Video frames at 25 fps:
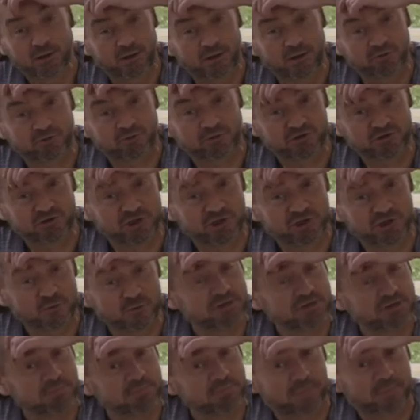
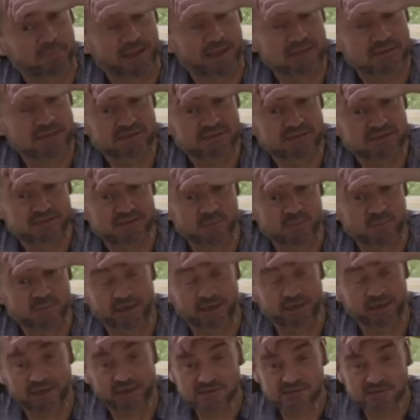Officially what's in place is
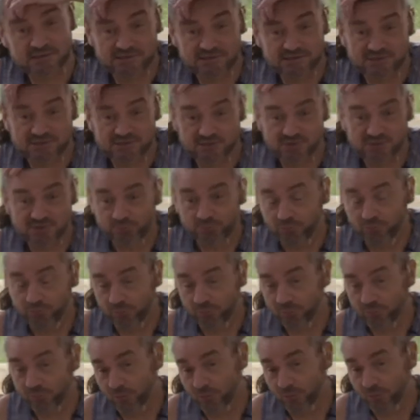my next
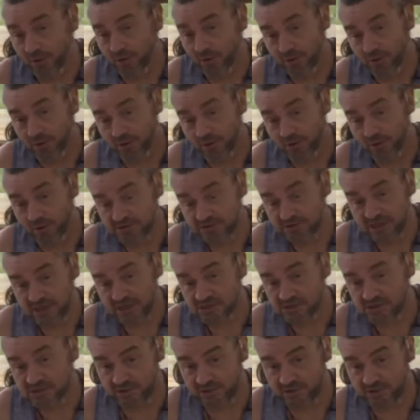
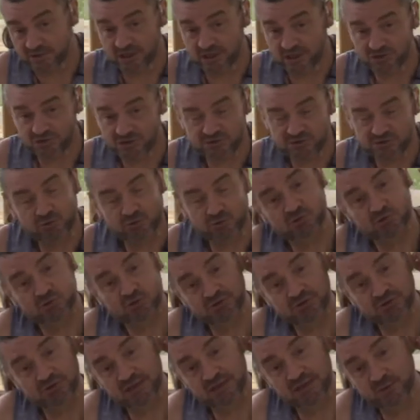sensory intelligence
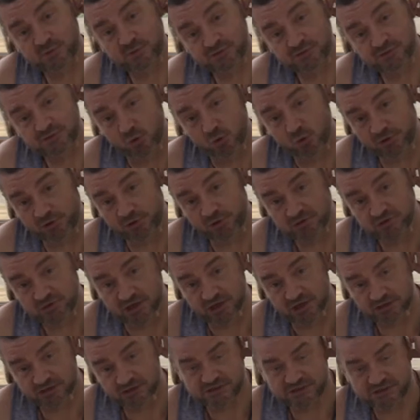course. The next one is core
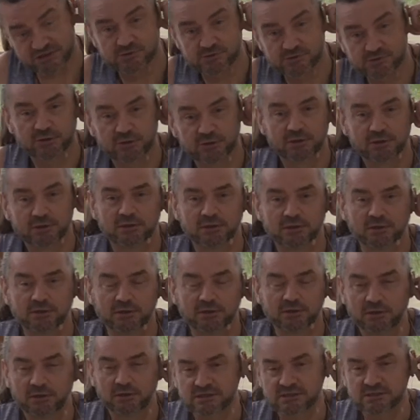intelligence.
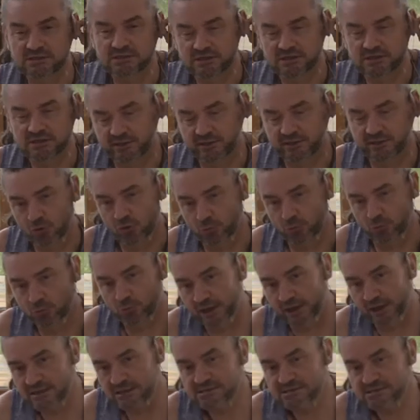It
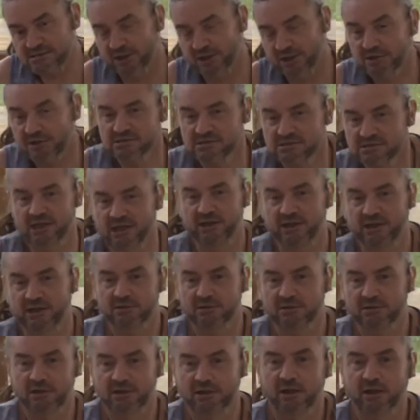incorporates
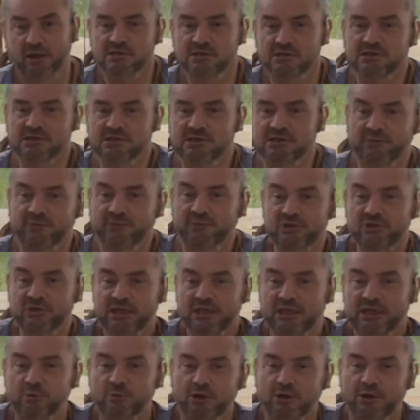understanding the
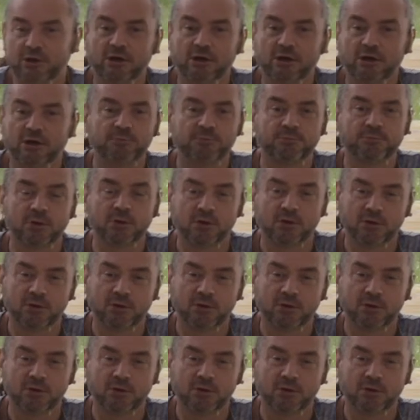deeper